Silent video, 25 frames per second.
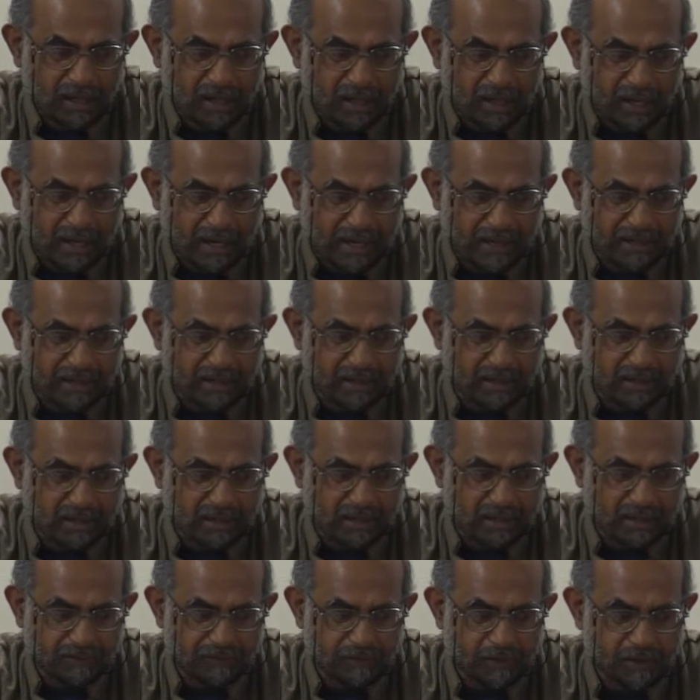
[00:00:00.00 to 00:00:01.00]
And
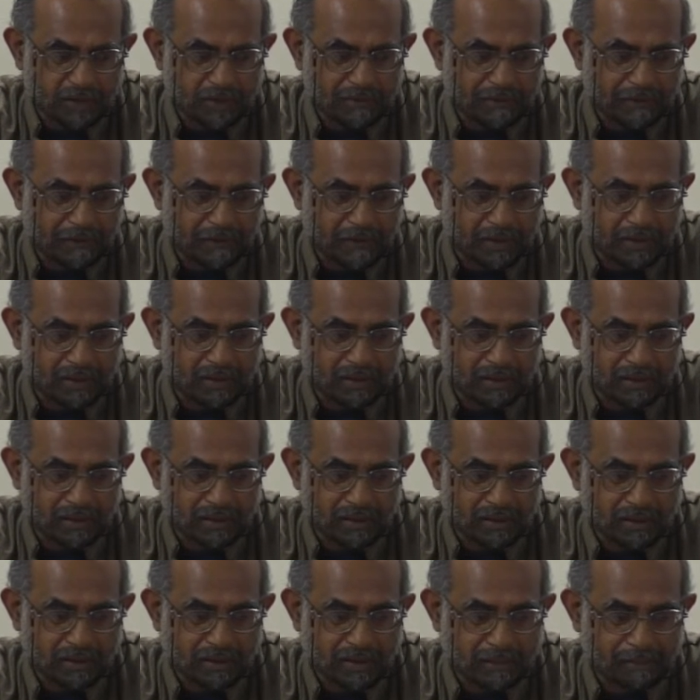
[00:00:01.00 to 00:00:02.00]
of course, we were
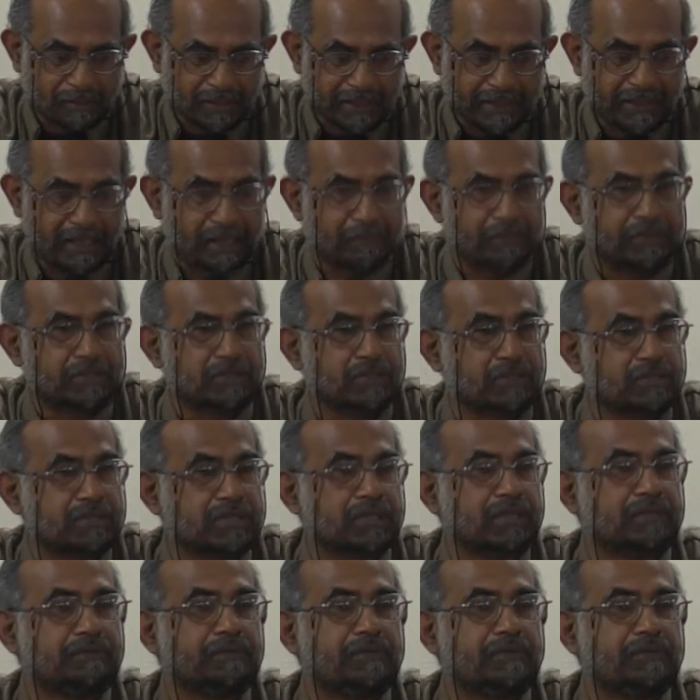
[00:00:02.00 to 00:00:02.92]
all complete amateurs then.